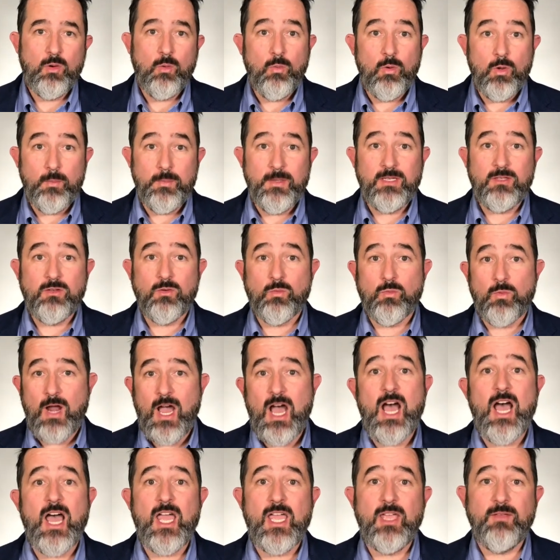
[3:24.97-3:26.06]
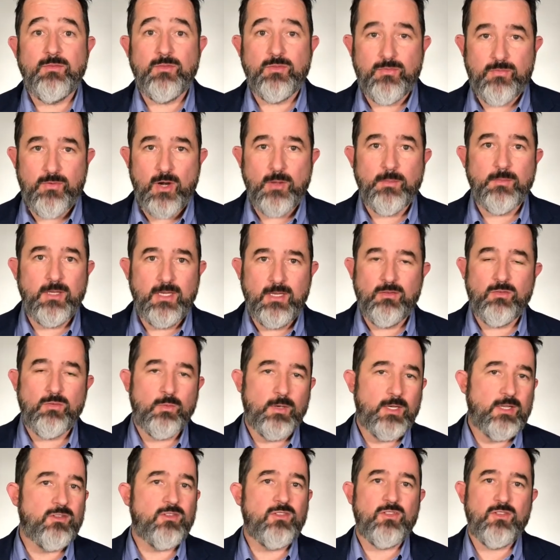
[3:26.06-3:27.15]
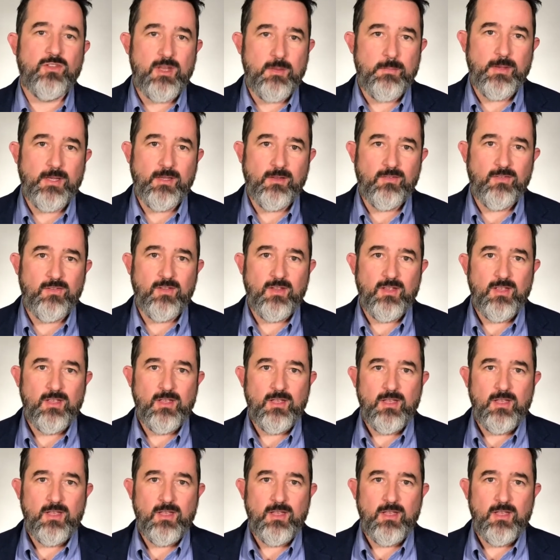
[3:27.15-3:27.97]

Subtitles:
will be derived from these rich snippets,